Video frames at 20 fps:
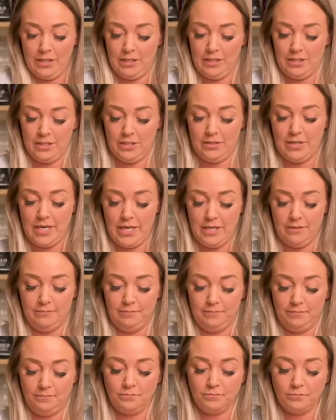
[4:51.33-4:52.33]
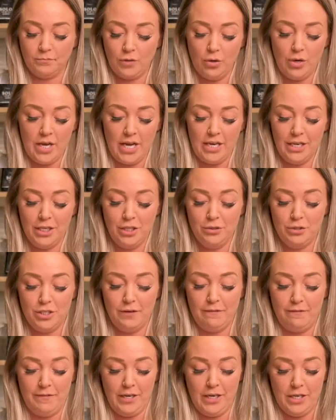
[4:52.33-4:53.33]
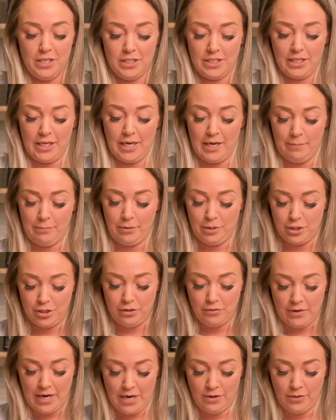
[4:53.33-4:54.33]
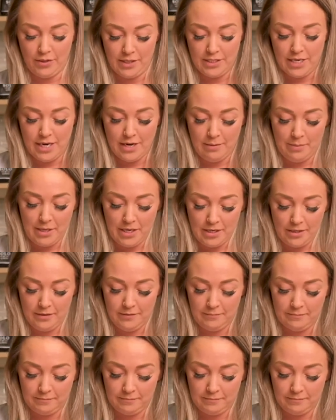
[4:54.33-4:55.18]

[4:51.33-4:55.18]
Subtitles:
All right, go ahead and use your fingers to kind of push around the topping.